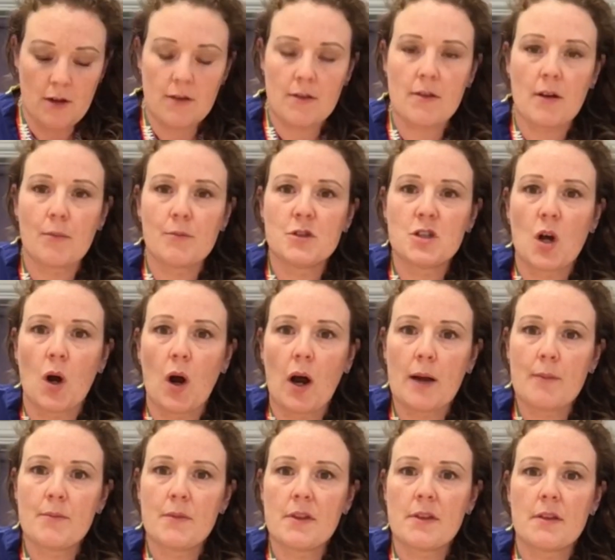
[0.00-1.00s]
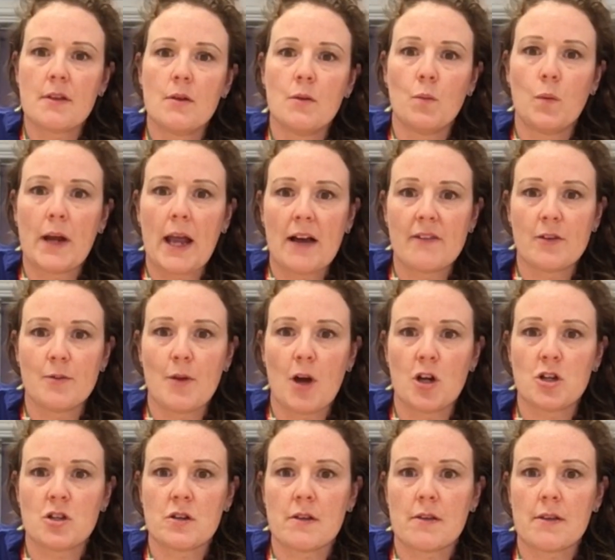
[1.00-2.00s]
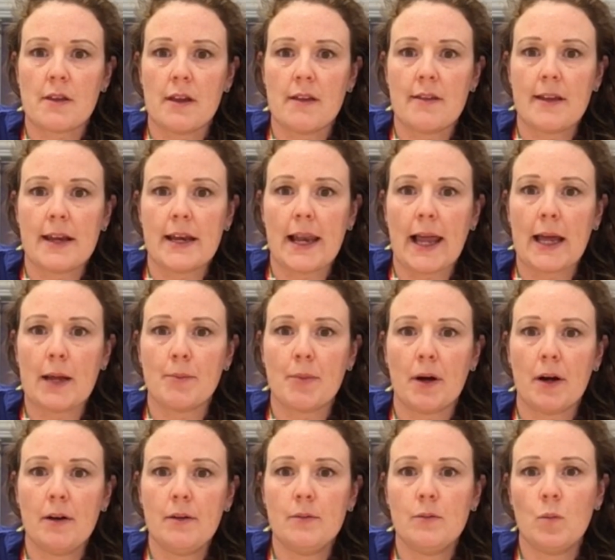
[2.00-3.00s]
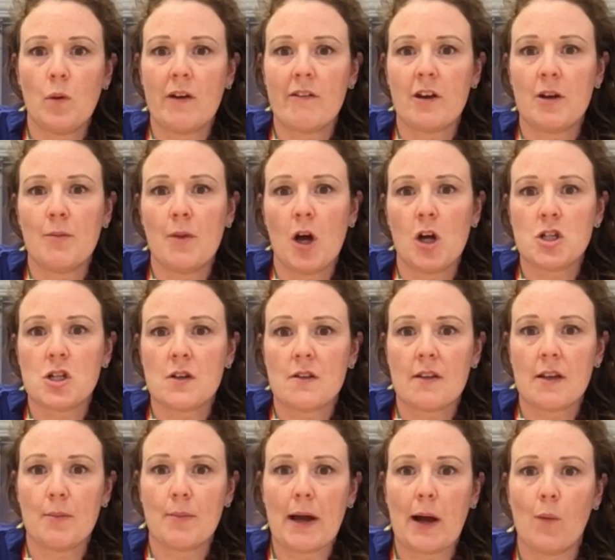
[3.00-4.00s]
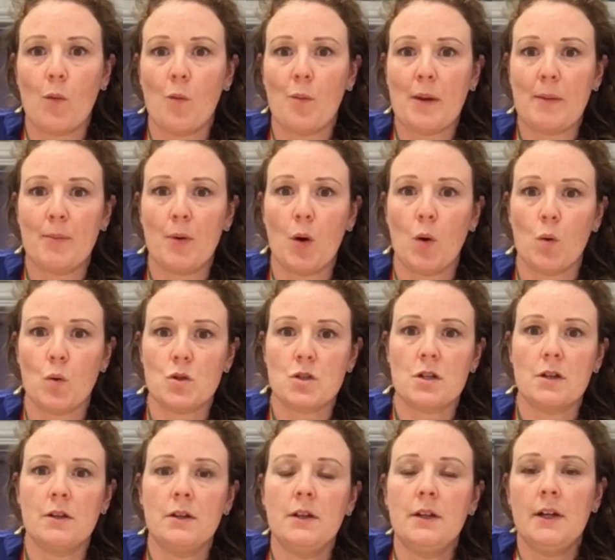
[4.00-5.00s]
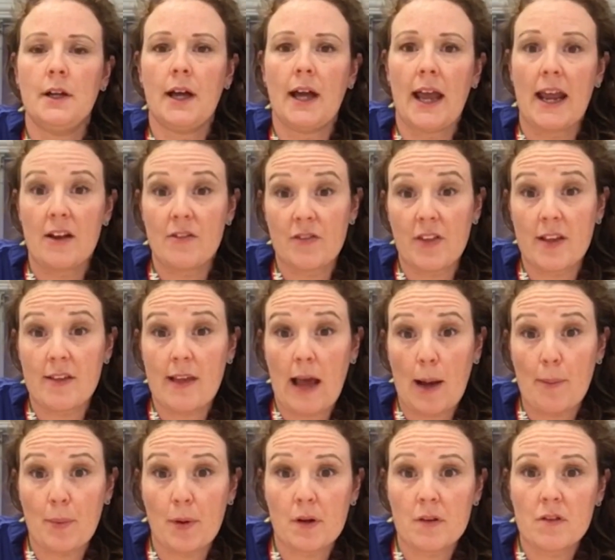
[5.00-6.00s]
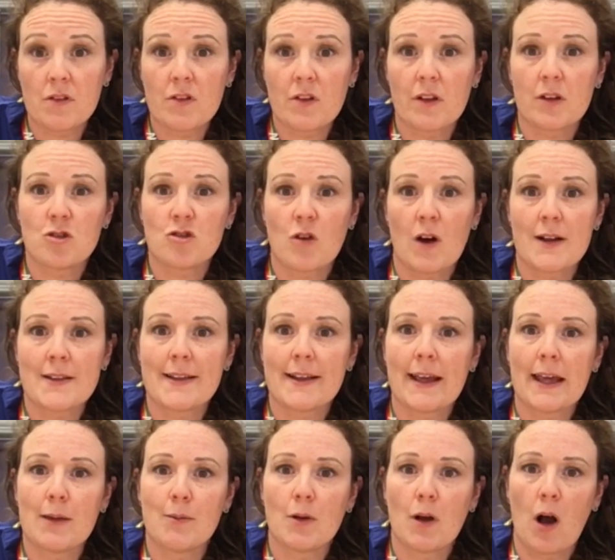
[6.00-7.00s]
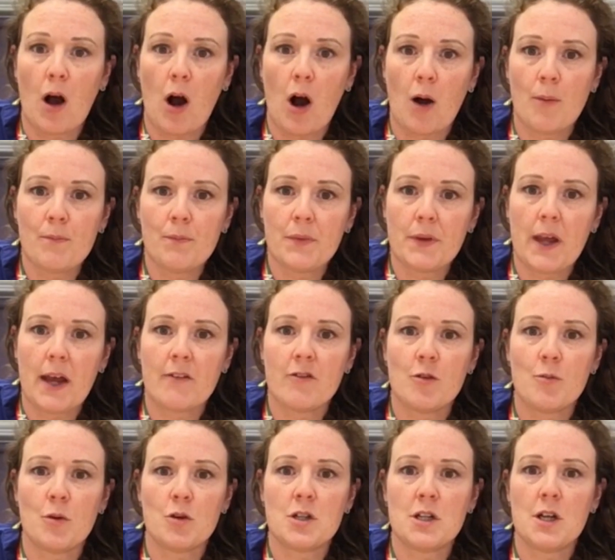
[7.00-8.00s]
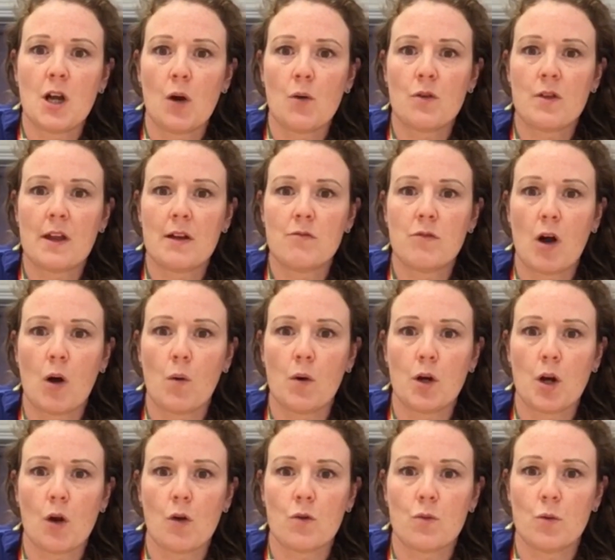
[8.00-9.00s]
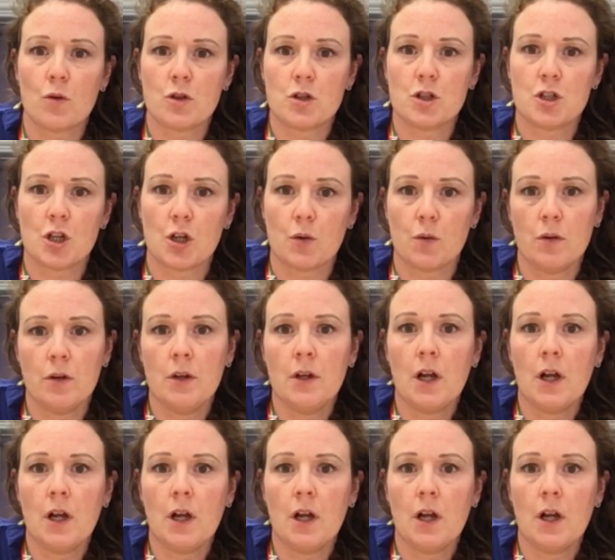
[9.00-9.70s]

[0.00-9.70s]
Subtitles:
So Sometimes we have emergencies in labour where an emergency bell will be pulled. If this happens, try to keep calm. Everybody knows their role and knows what to do.